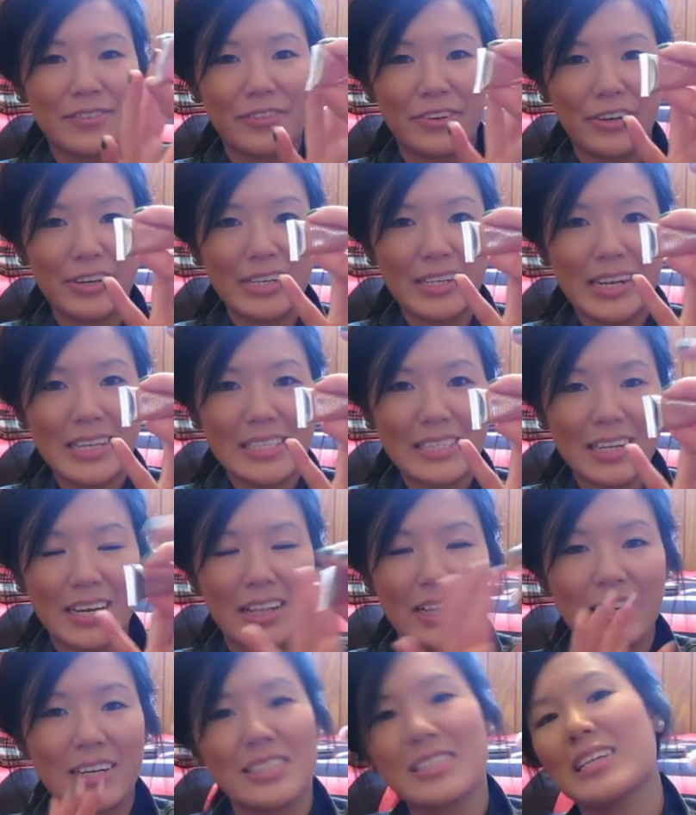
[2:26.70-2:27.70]
very nice
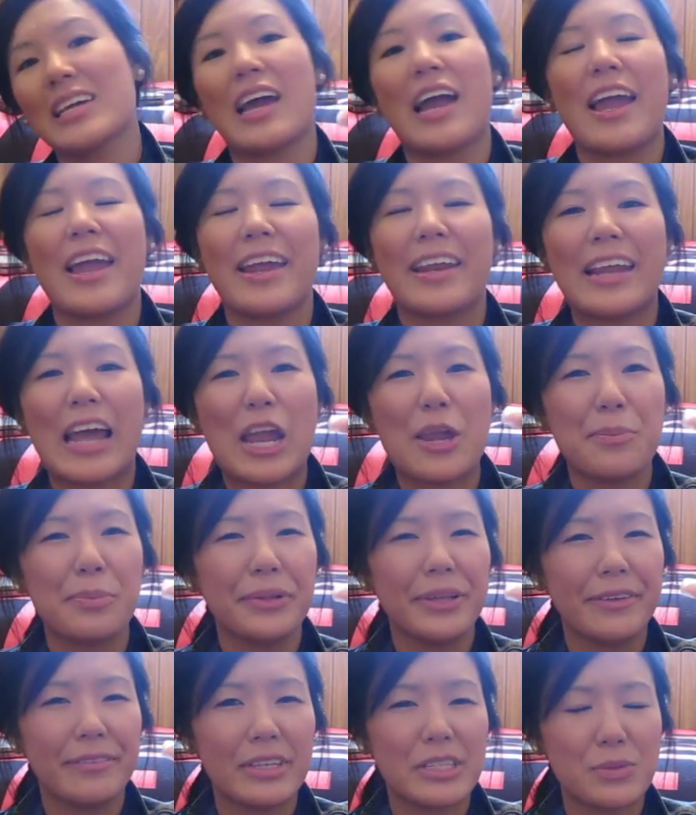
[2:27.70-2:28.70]
colors, and I
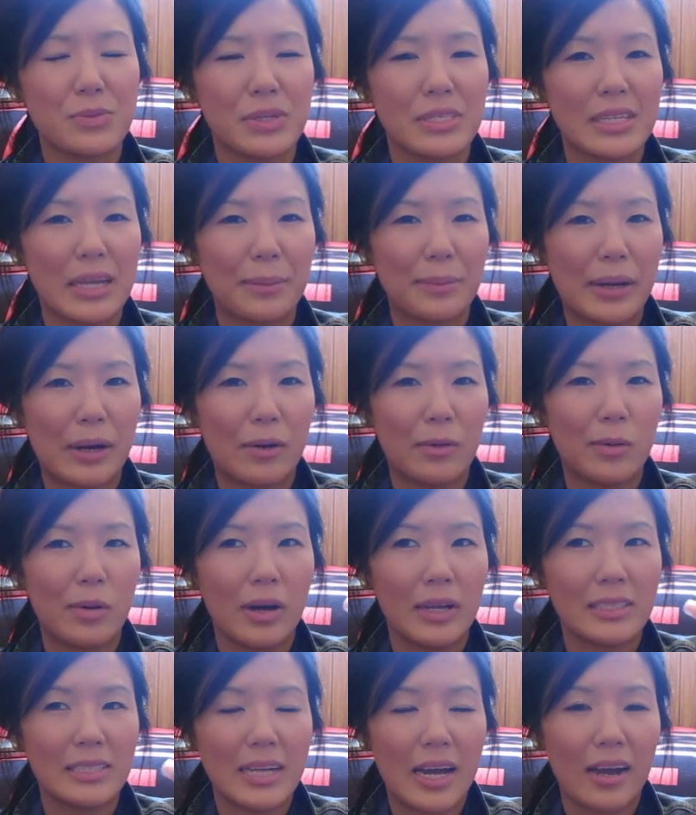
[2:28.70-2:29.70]
believe this was about
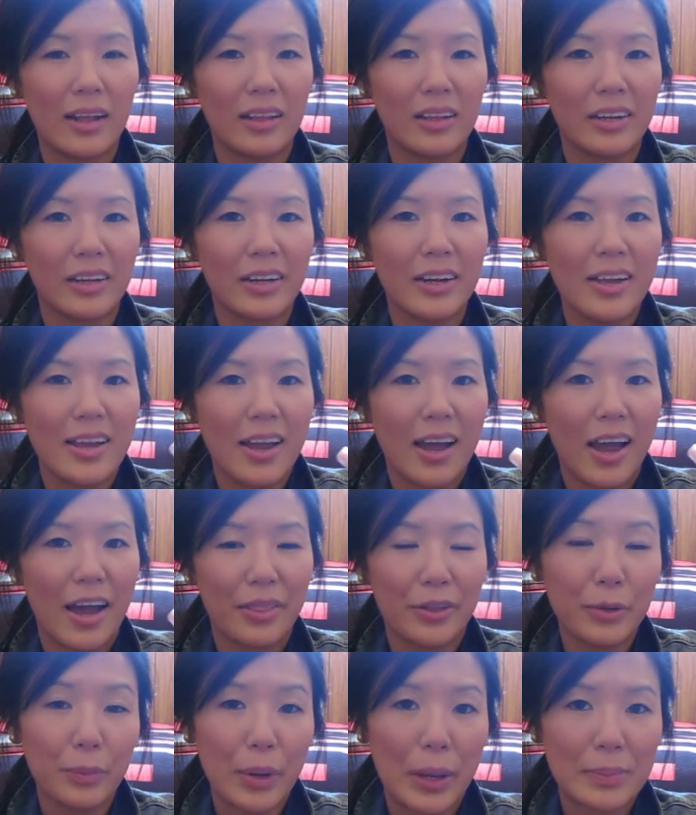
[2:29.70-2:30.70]
$1 on
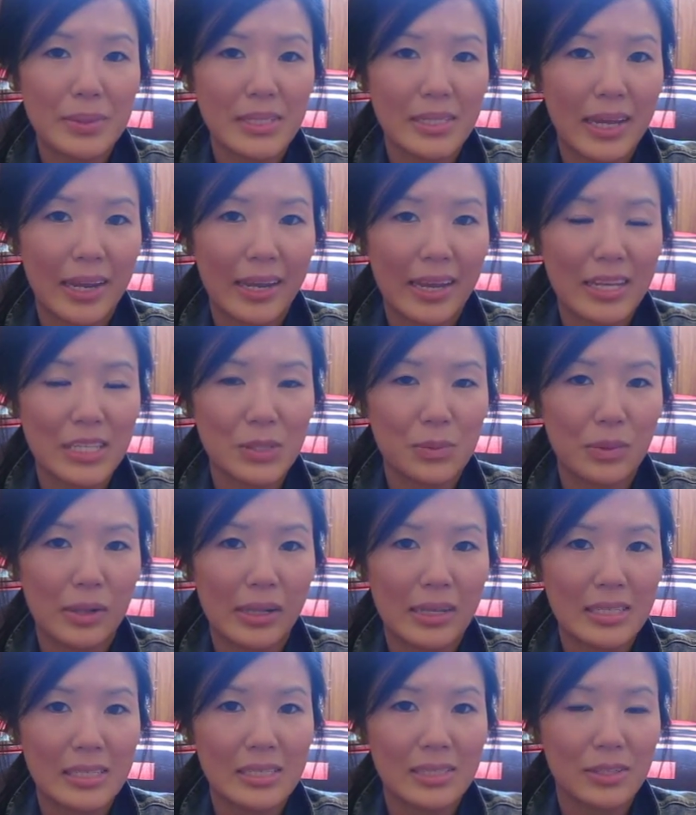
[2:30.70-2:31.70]
their website, as well
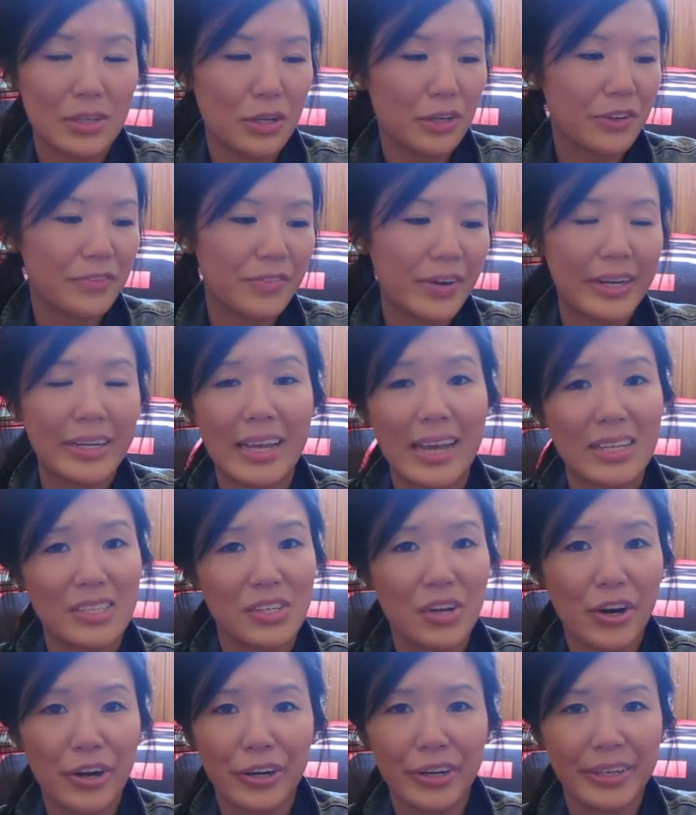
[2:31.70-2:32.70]
as you can find it at
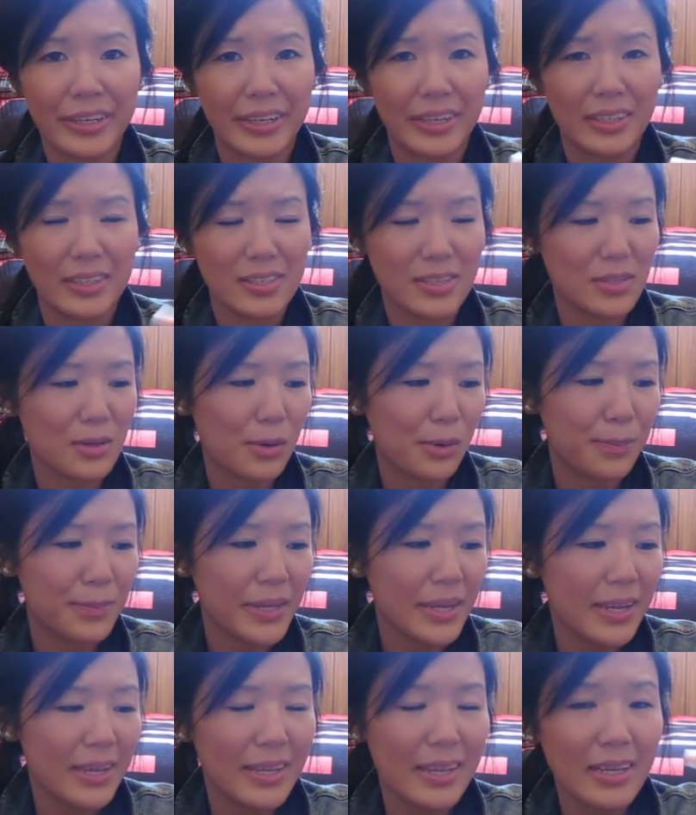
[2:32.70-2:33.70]
Target. So
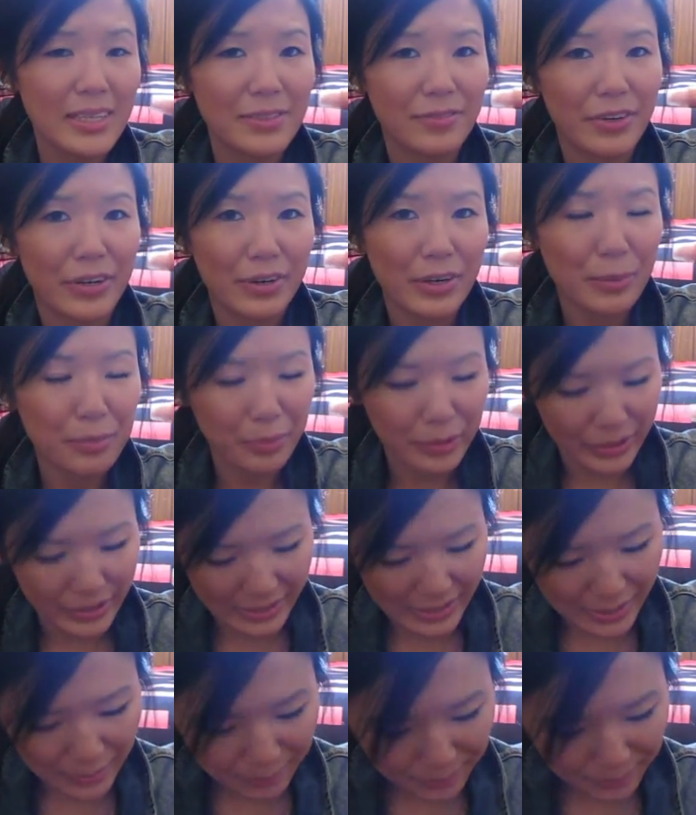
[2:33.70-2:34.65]
yeah, it's very pretty